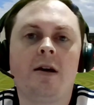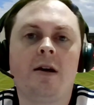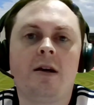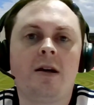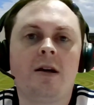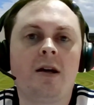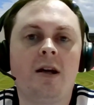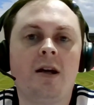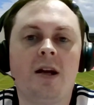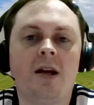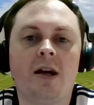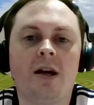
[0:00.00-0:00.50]

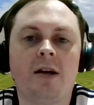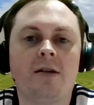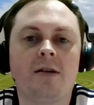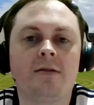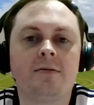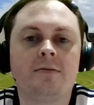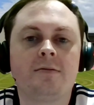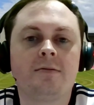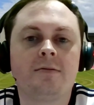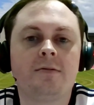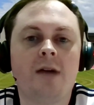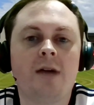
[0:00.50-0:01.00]
Harry
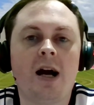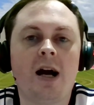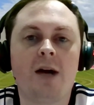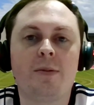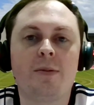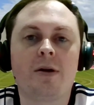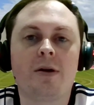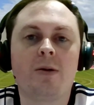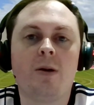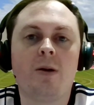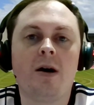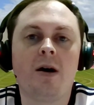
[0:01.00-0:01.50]

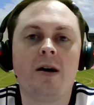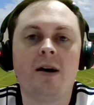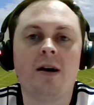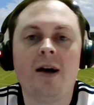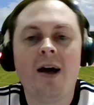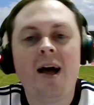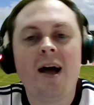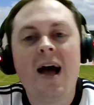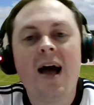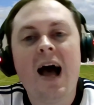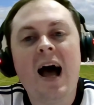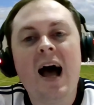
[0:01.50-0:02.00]
Maguire.
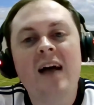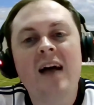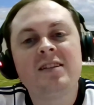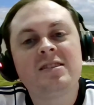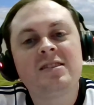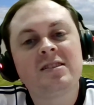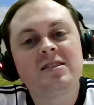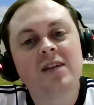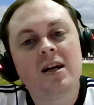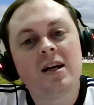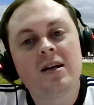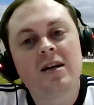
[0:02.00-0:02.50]
And
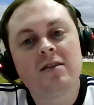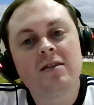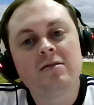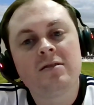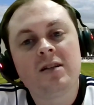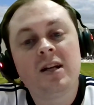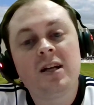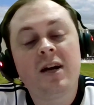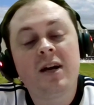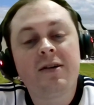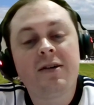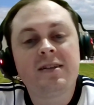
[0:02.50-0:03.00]
so,
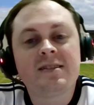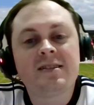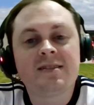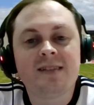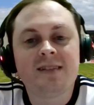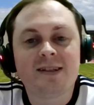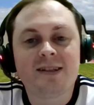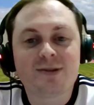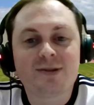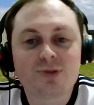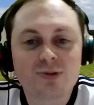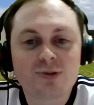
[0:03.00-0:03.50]

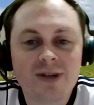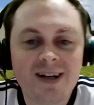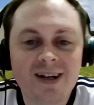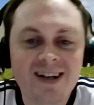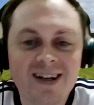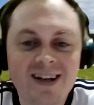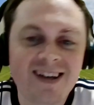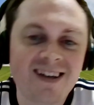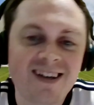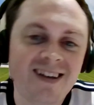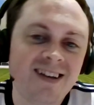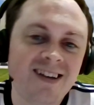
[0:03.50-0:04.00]
it's
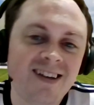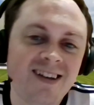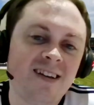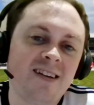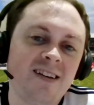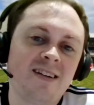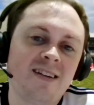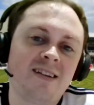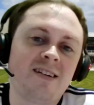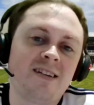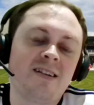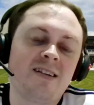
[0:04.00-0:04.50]

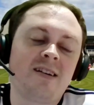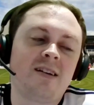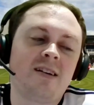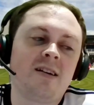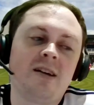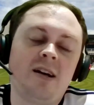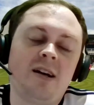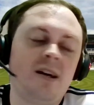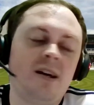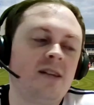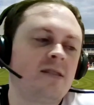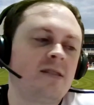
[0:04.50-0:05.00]
really
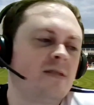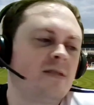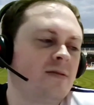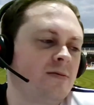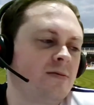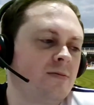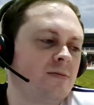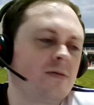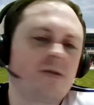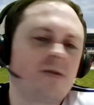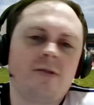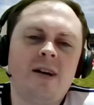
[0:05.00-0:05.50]
it's
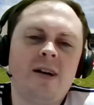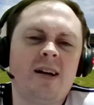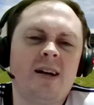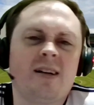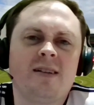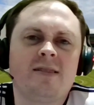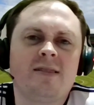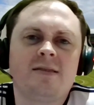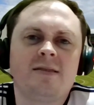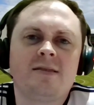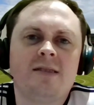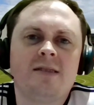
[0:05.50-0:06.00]

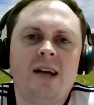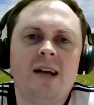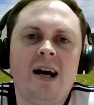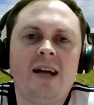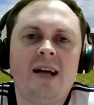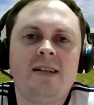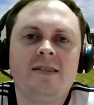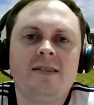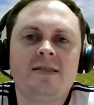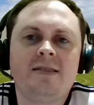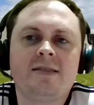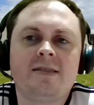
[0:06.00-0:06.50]
great.
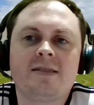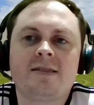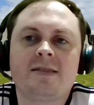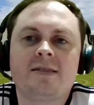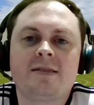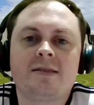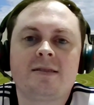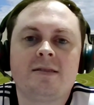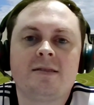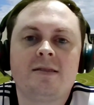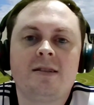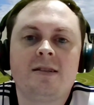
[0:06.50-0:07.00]
And
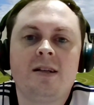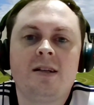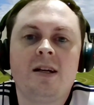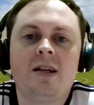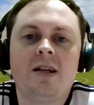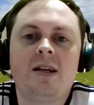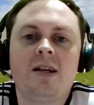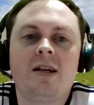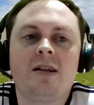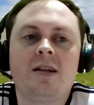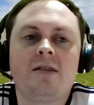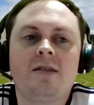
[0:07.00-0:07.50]
you
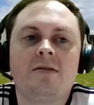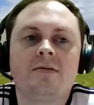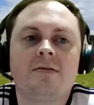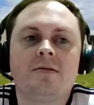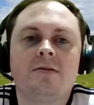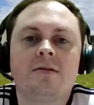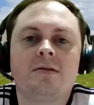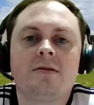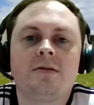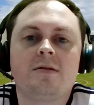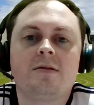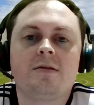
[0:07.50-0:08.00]
know,
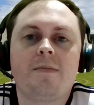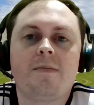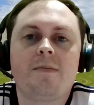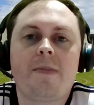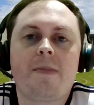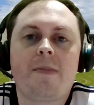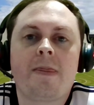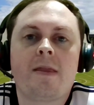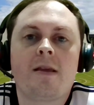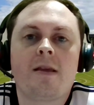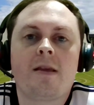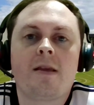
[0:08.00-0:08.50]

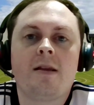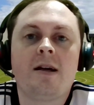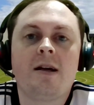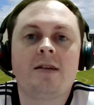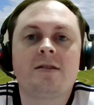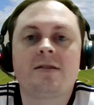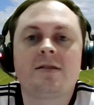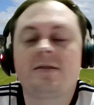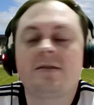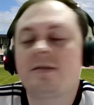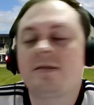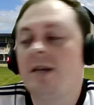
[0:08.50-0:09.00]

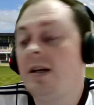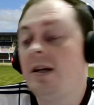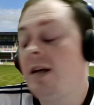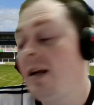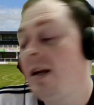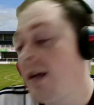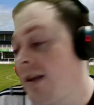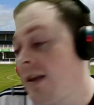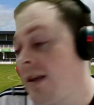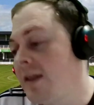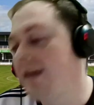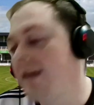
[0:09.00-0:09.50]

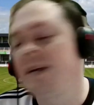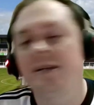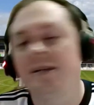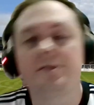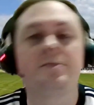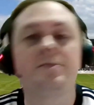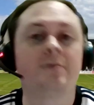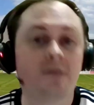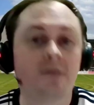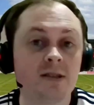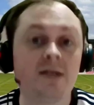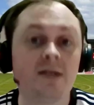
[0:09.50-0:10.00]
and I think
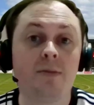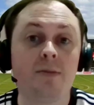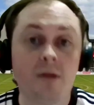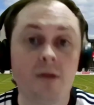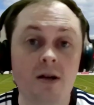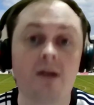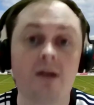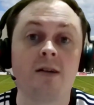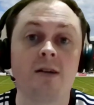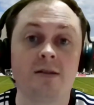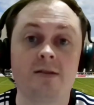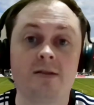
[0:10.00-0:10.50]
it's
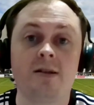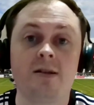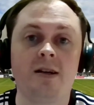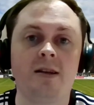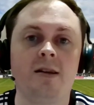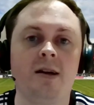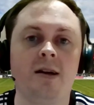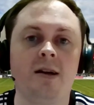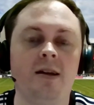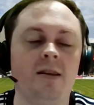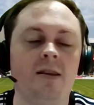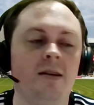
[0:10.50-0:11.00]
similar
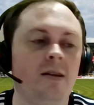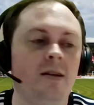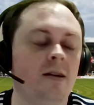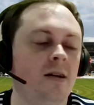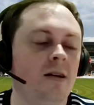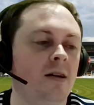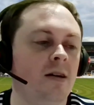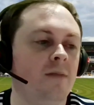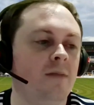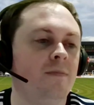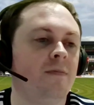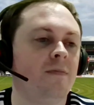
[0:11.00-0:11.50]

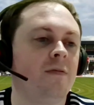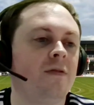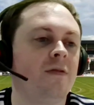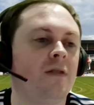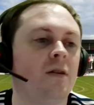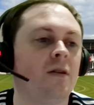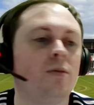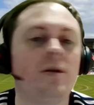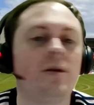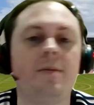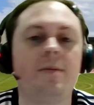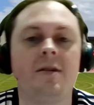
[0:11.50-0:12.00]
in for
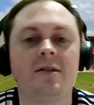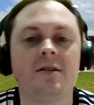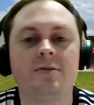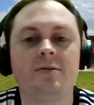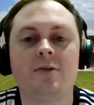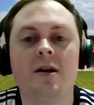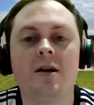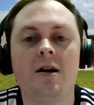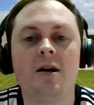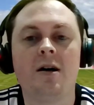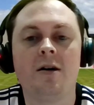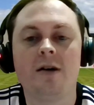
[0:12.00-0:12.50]
the women as
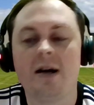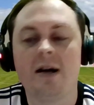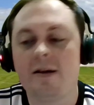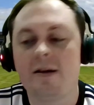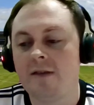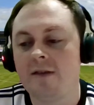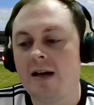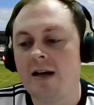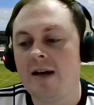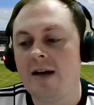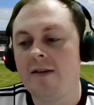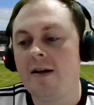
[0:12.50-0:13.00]
well,
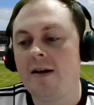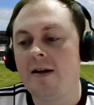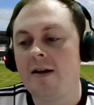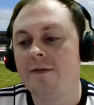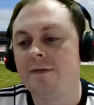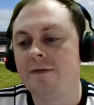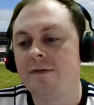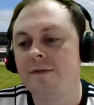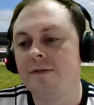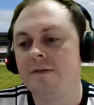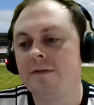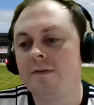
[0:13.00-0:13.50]
how they've
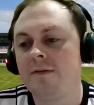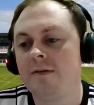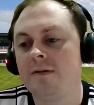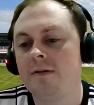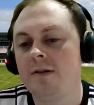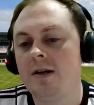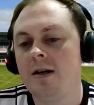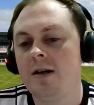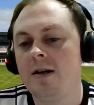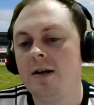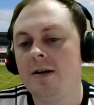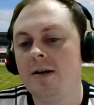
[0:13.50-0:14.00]

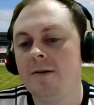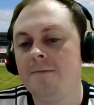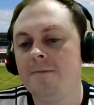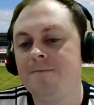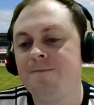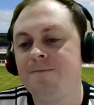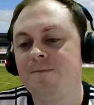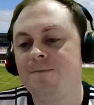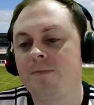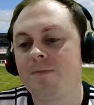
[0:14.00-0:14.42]
um